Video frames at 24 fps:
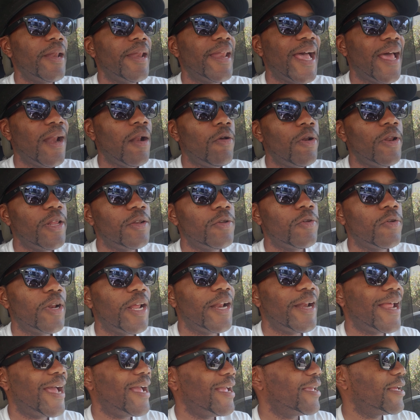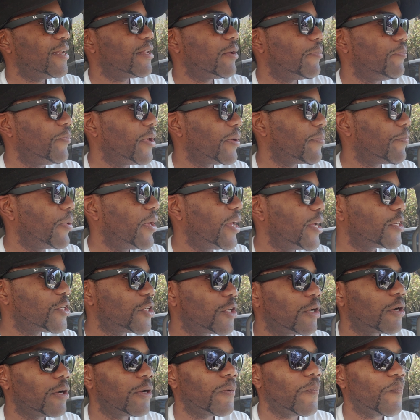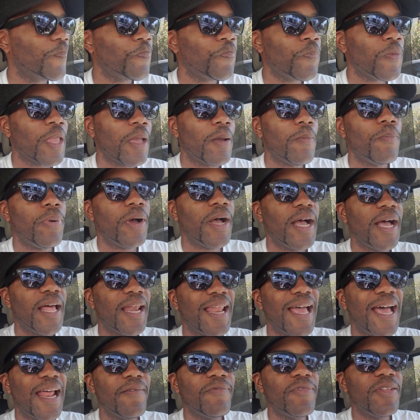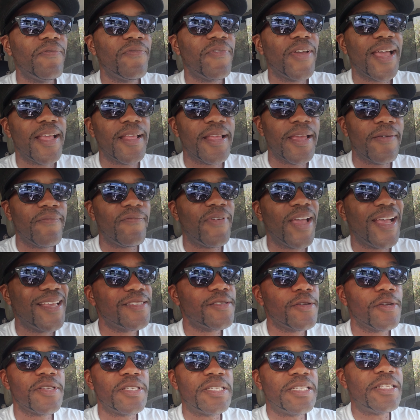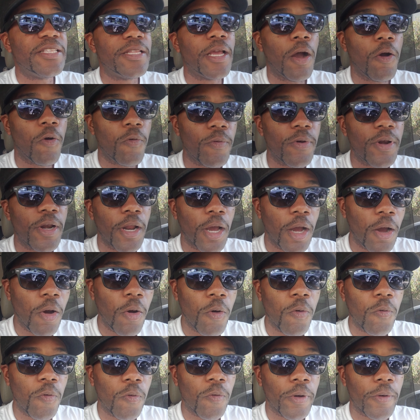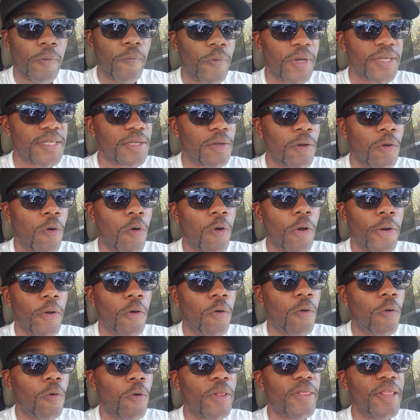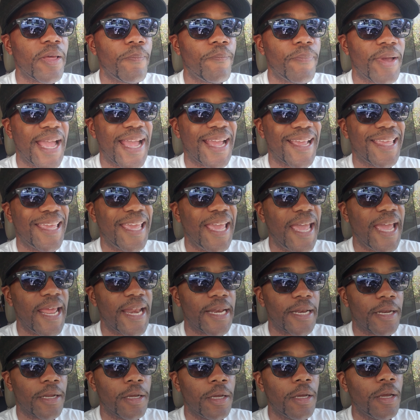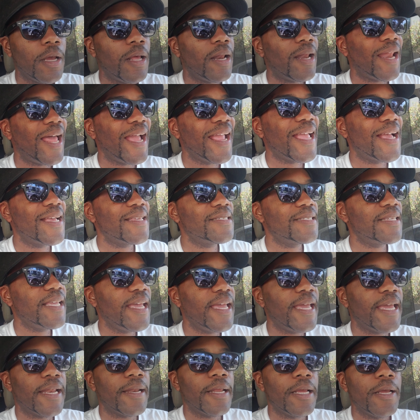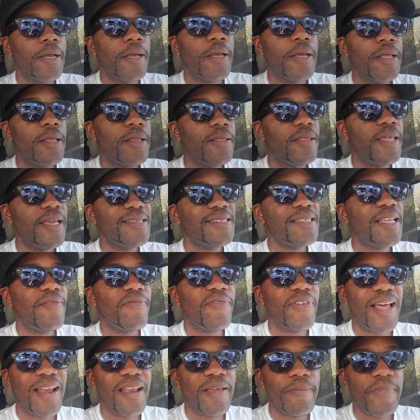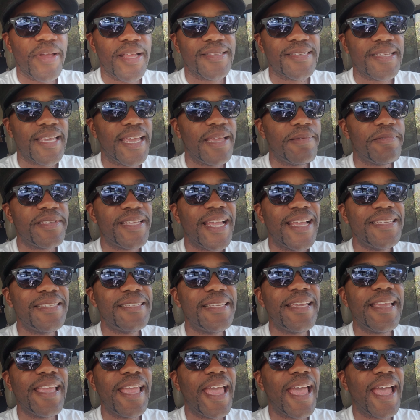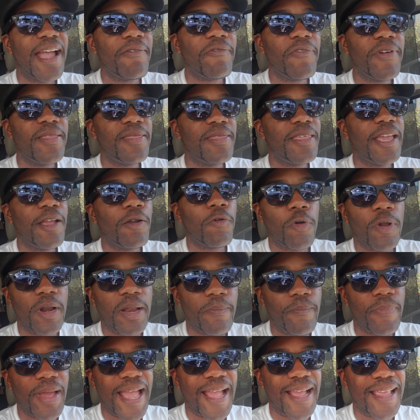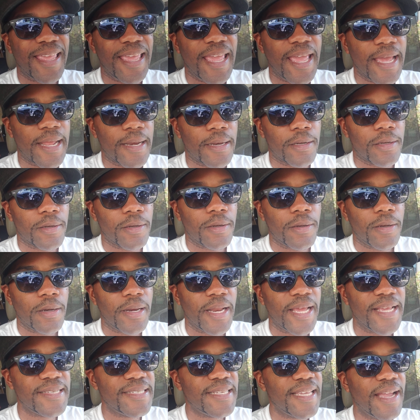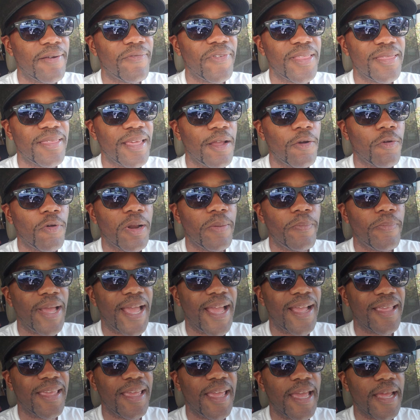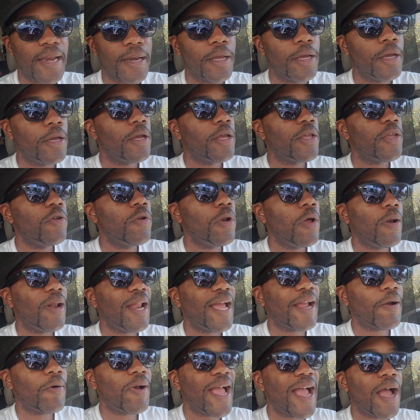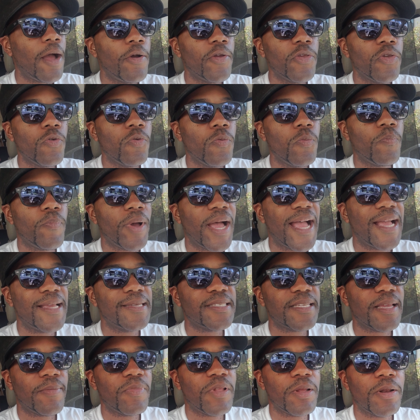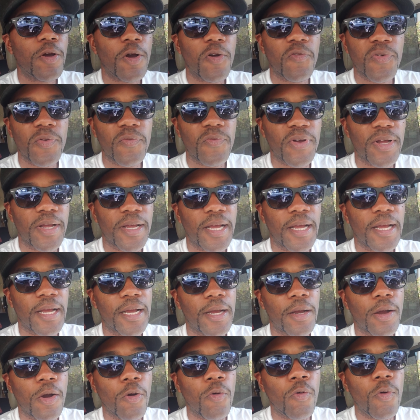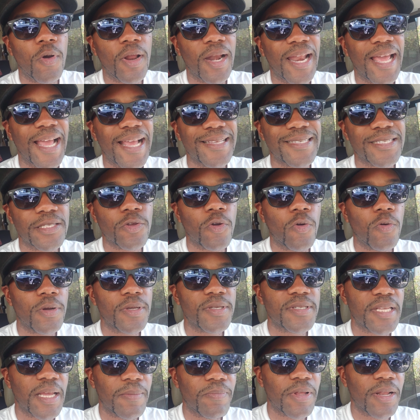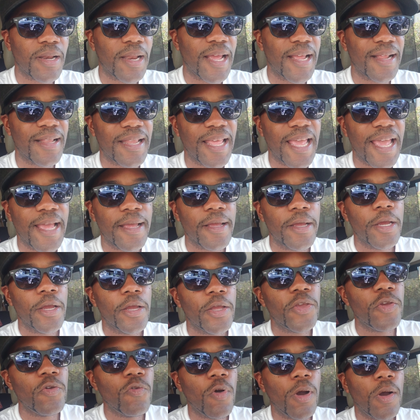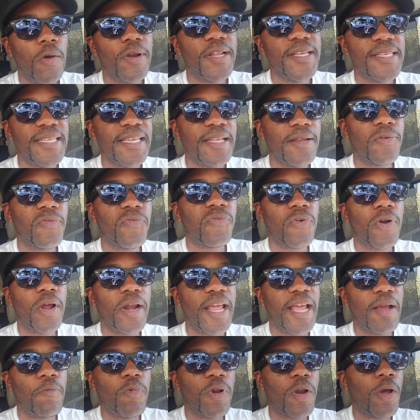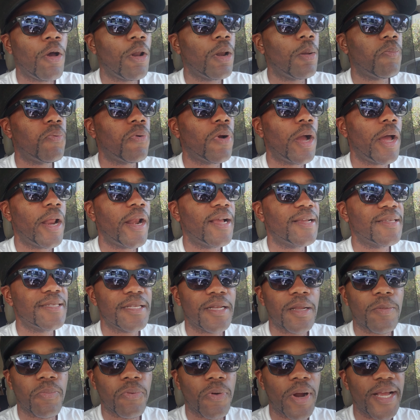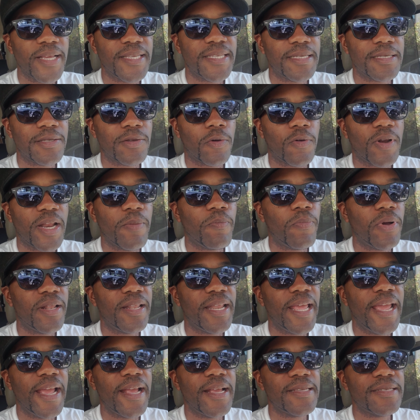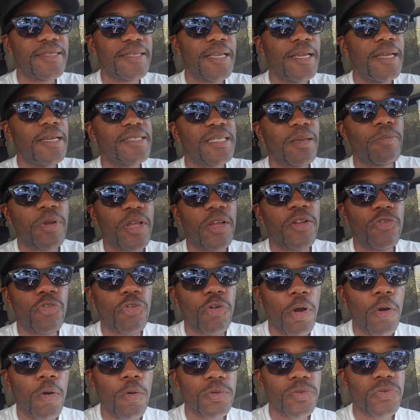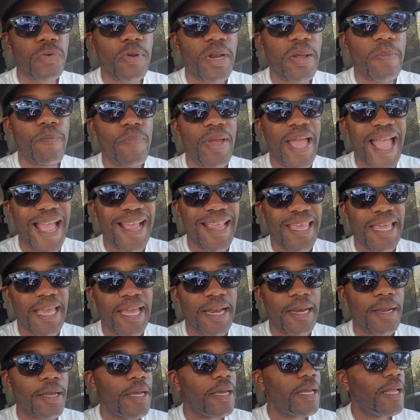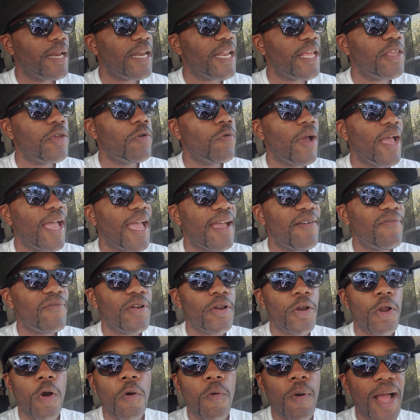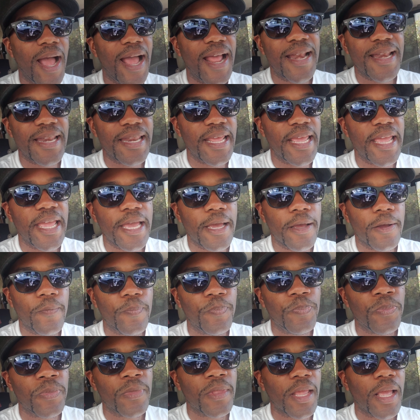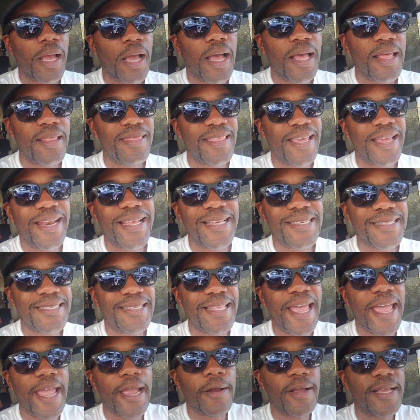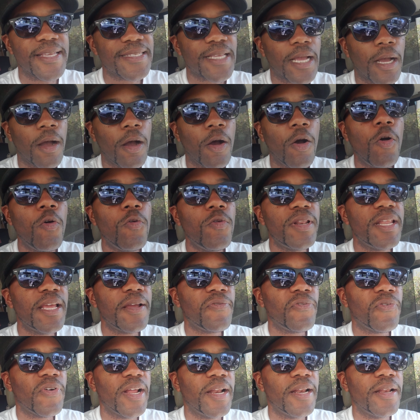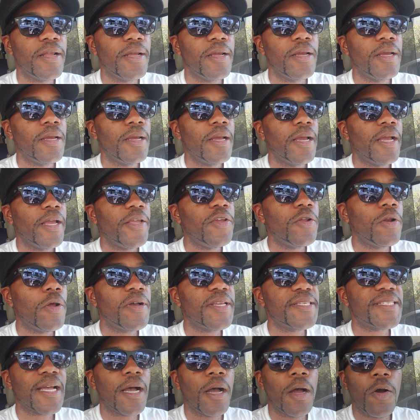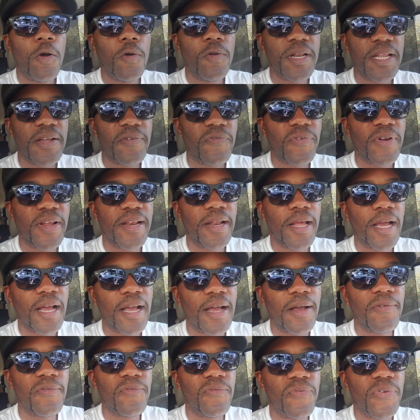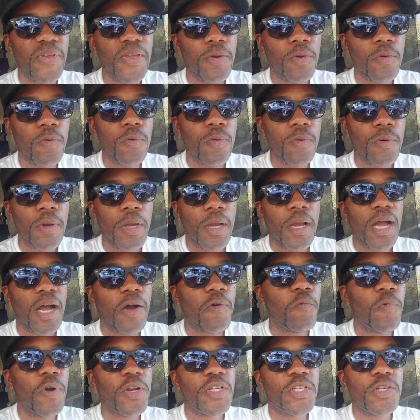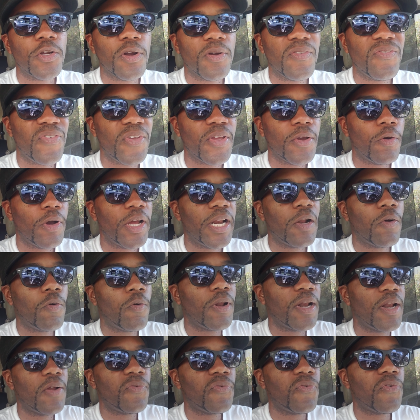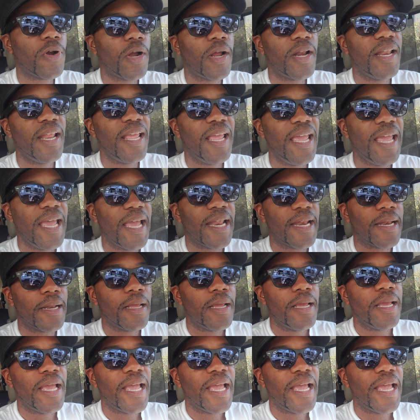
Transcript: Not only do they not get the big picture, but a lot of the investors don't know what's going on on the back end. Like I said, this development teams they see everything on the back end. They see everything on the back end. You know, like how you buy something off of a online store or something like that. You only see the front end with all the products and the prices on it, but there's some controls on the back end that you have no idea uh, that is there. It's a whole different, you know, it's a whole different uh, view of what you're viewing on the front end.